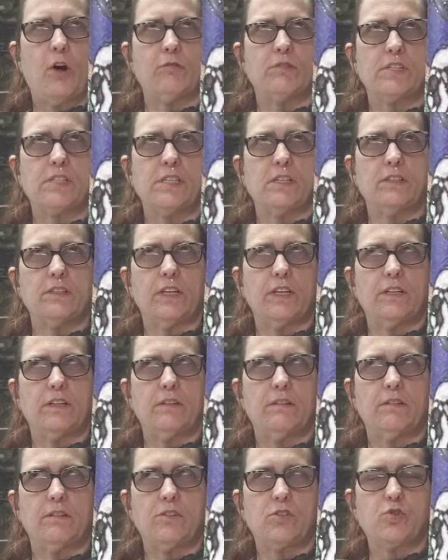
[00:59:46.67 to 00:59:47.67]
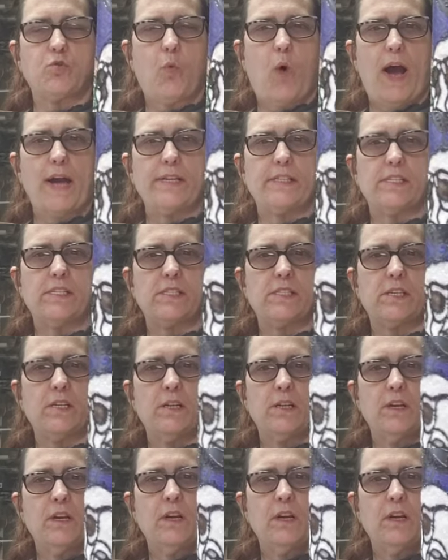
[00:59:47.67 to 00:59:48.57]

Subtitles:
Sealed it twice.